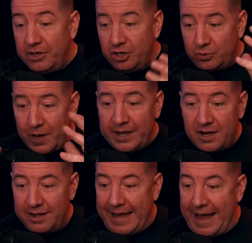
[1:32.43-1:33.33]
You're dwelling
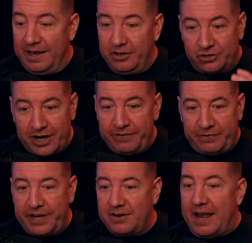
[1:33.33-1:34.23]
on that. You're trying to
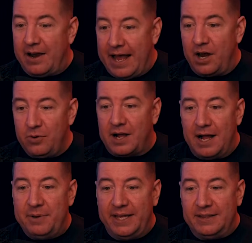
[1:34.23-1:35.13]
figure out how to
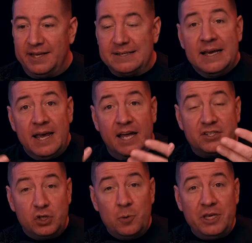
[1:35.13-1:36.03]
accommodate this.
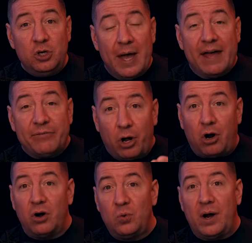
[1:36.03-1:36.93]
Assuming you have the
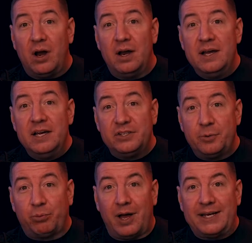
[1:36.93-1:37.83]
hardware to
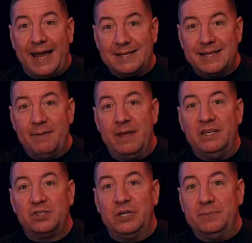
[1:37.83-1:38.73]
broadcast that many
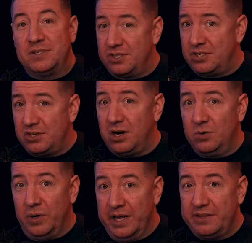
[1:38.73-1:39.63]
streams to
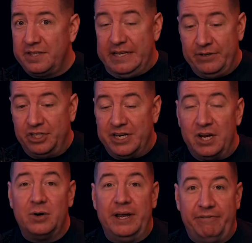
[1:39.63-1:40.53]
start with, to even
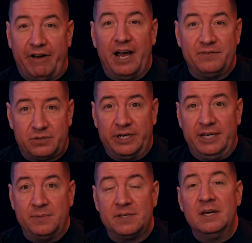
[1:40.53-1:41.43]
generate 5
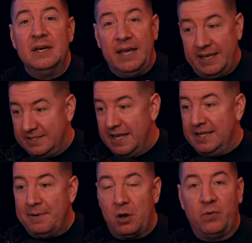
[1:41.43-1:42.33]
streams and send
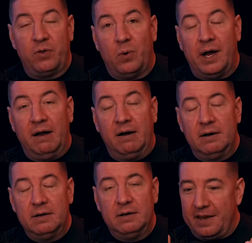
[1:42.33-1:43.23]
them out over the wire.
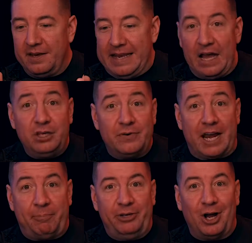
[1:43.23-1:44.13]
Now you've
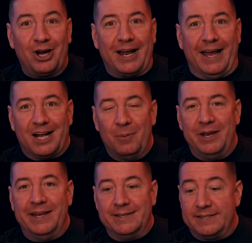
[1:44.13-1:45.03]
got a PR guy
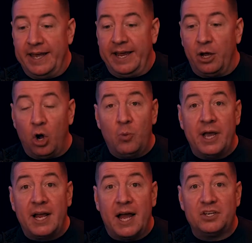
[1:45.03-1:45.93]
coming in saying, oh
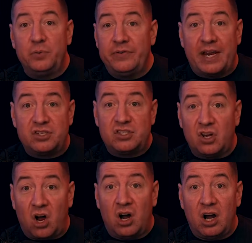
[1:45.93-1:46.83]
my gosh, we've got a
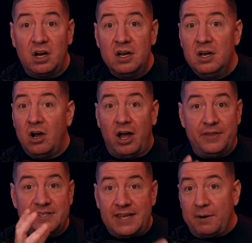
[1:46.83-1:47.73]
star on
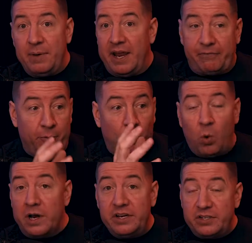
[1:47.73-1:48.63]
the segment at from
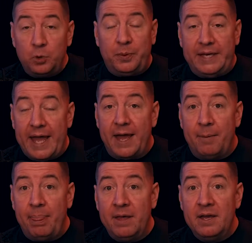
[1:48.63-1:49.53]
1 to 2
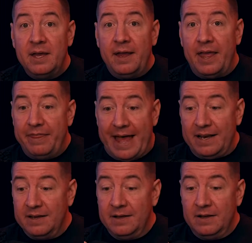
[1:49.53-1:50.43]
p.m. And
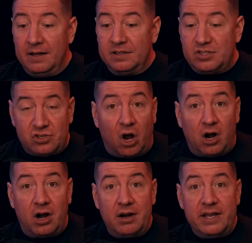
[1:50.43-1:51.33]
that
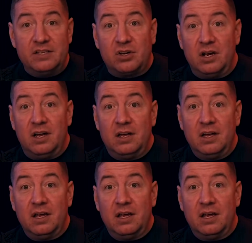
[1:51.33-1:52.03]
star is going to